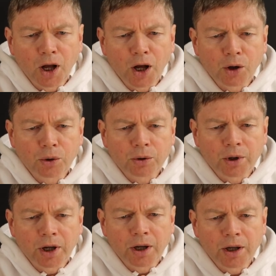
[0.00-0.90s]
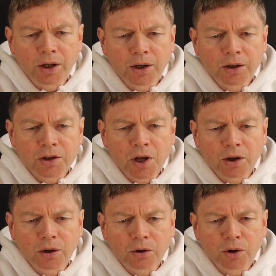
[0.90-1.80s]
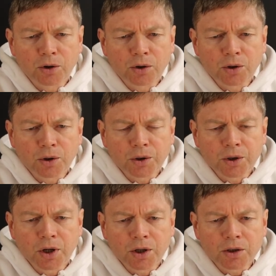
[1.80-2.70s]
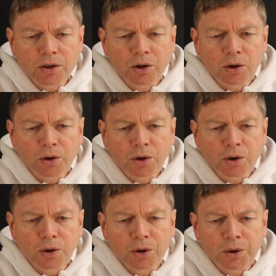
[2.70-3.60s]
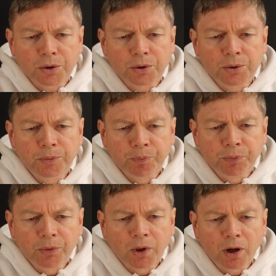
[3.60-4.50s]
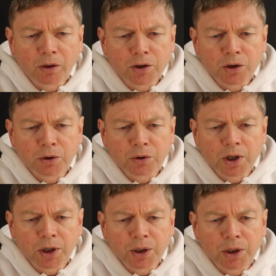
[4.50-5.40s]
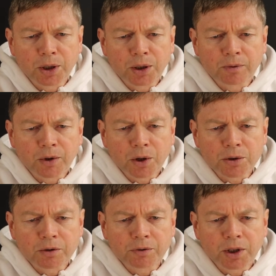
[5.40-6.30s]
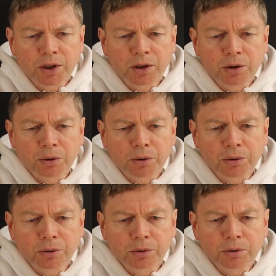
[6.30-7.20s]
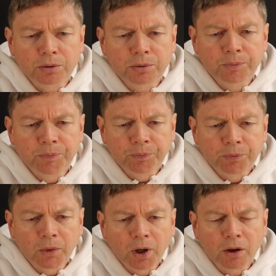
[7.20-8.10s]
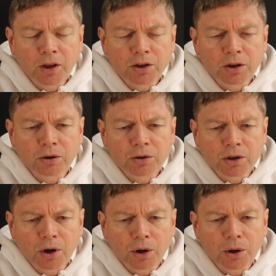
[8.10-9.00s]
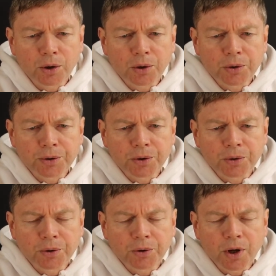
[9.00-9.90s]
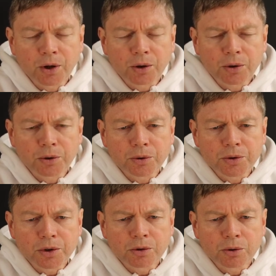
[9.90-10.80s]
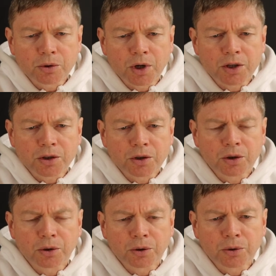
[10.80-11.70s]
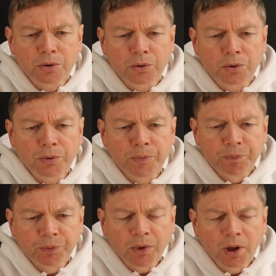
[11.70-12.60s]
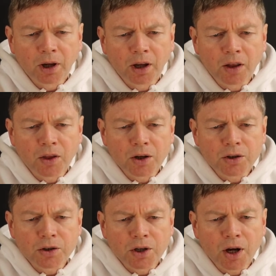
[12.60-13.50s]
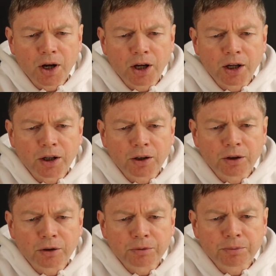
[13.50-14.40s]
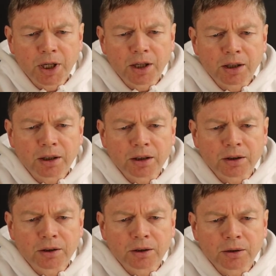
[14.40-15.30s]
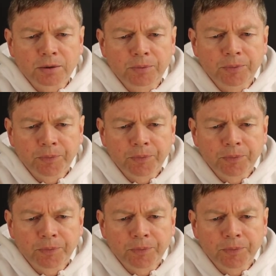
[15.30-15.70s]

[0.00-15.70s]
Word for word: How great is the goodness, Lord, that you keep for those who fear you, that you show to those who trust you in the sight of men.